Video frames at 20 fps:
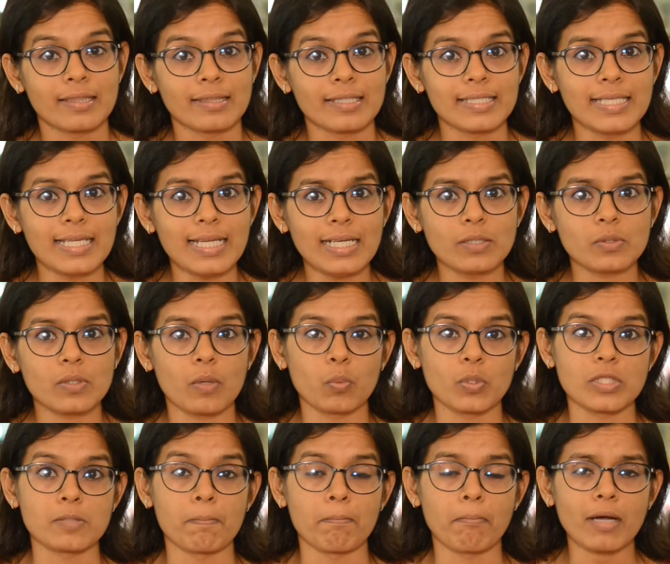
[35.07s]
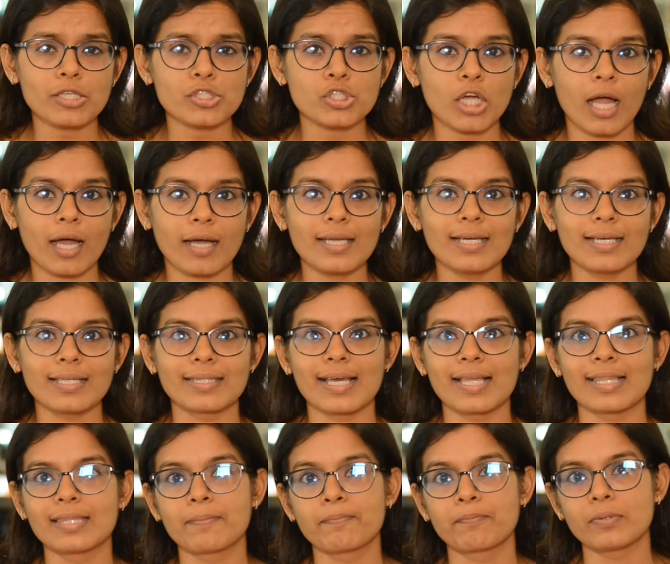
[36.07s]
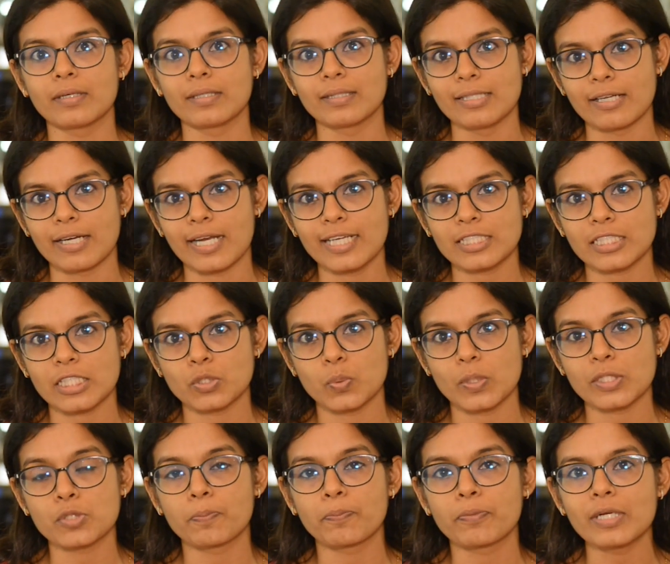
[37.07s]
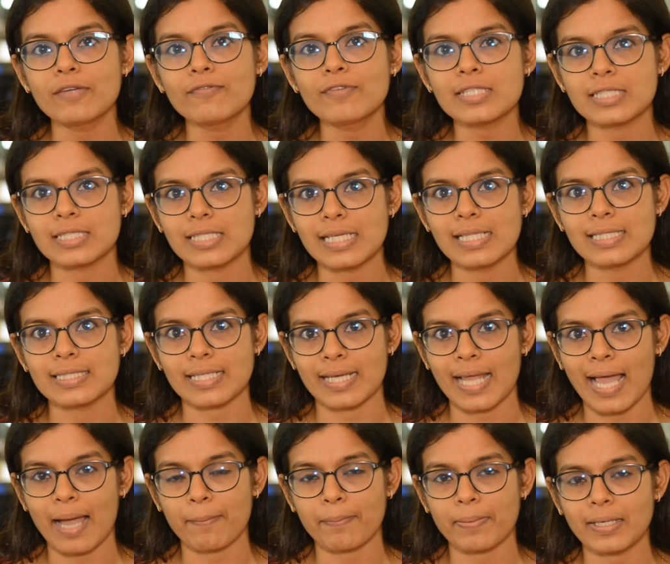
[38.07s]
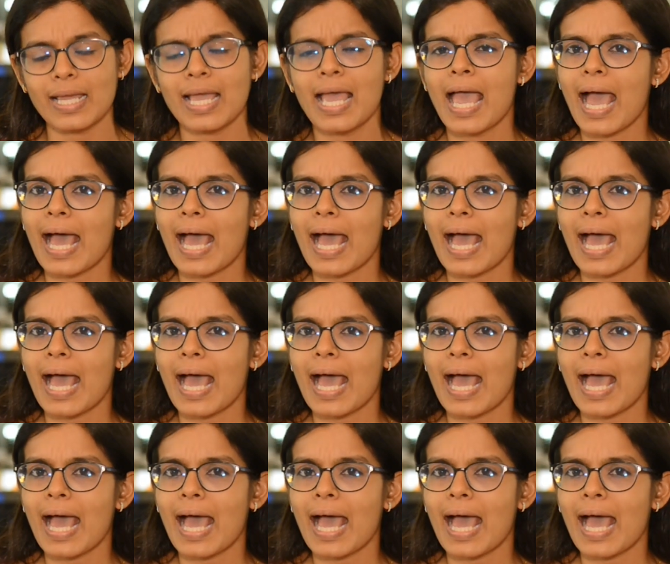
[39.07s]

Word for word: The yield was much higher than the rate at which previous deals had happened,